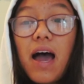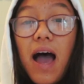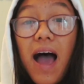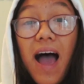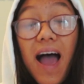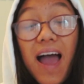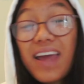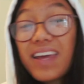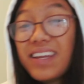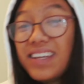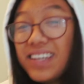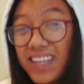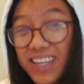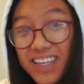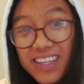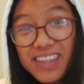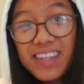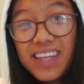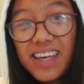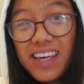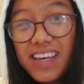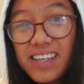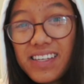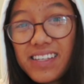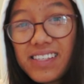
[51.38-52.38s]
I need
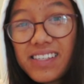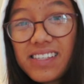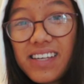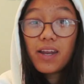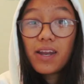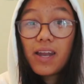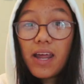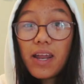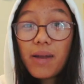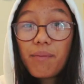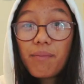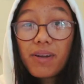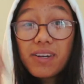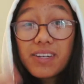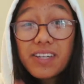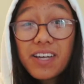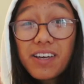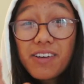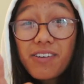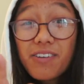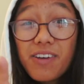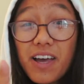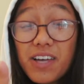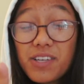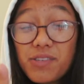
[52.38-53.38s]
this and I'm gonna take
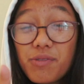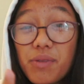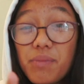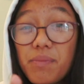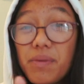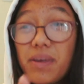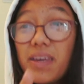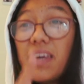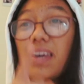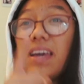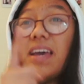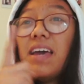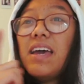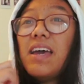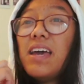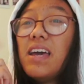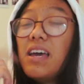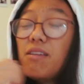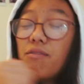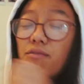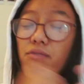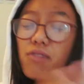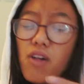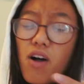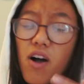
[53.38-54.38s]
you guys with me
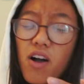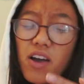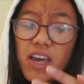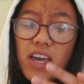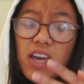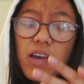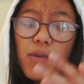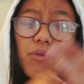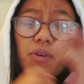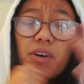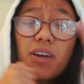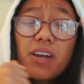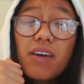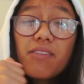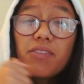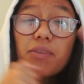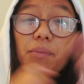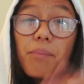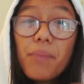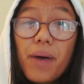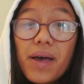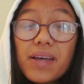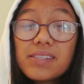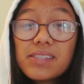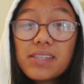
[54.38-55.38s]
and vlog it and we're gonna have the
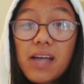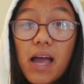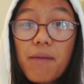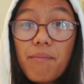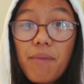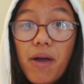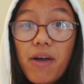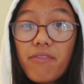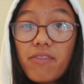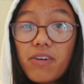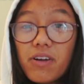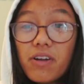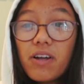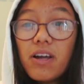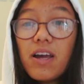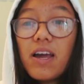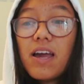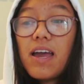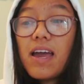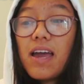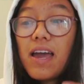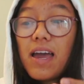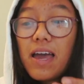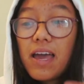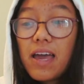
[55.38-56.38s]
best time ever
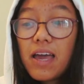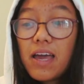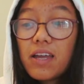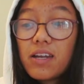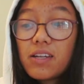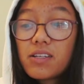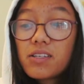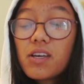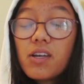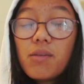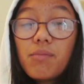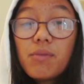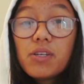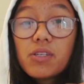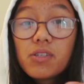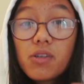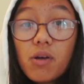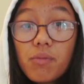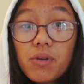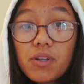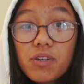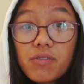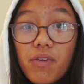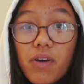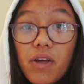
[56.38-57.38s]
and it's gonna be so
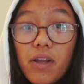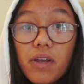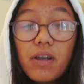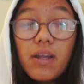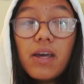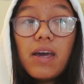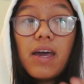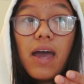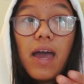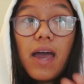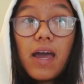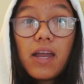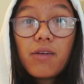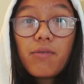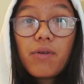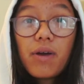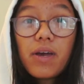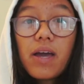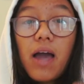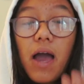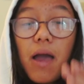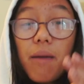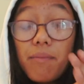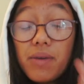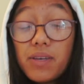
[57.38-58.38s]
much fun.
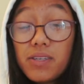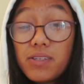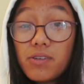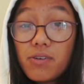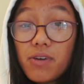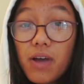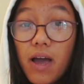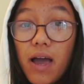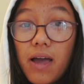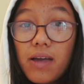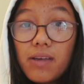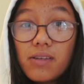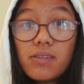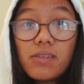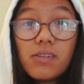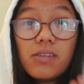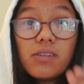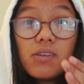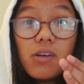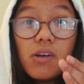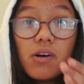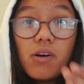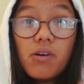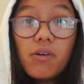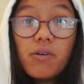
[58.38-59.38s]
Anyway, I missed you guys
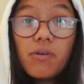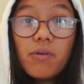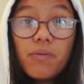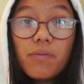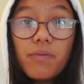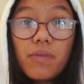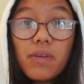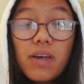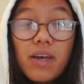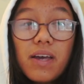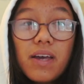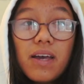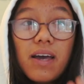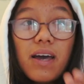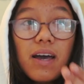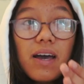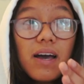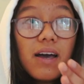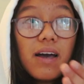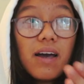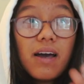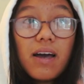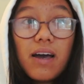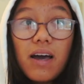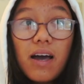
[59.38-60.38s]
so
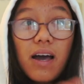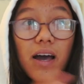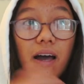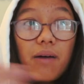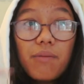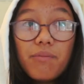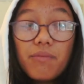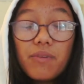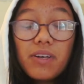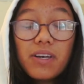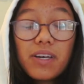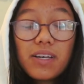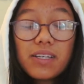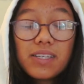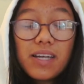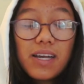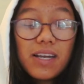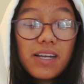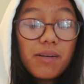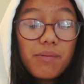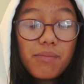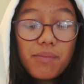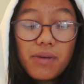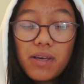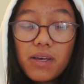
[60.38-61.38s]
I'm really
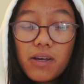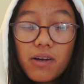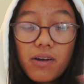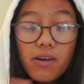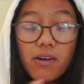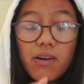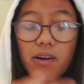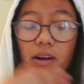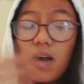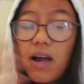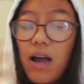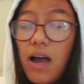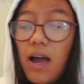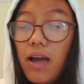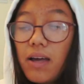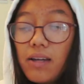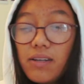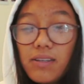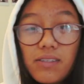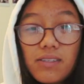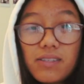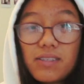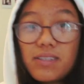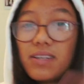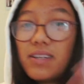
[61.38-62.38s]
excited to be here. I
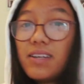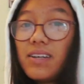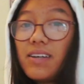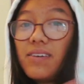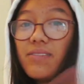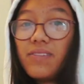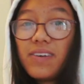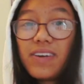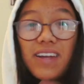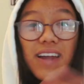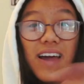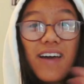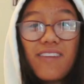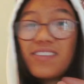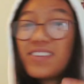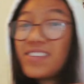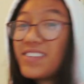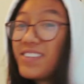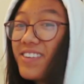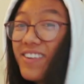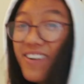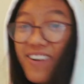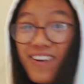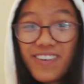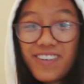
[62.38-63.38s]
just, we can have this
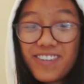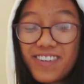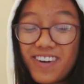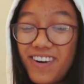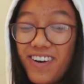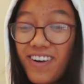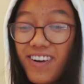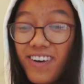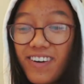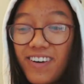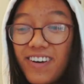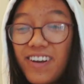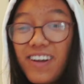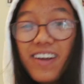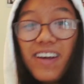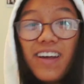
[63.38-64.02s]
little heart to heart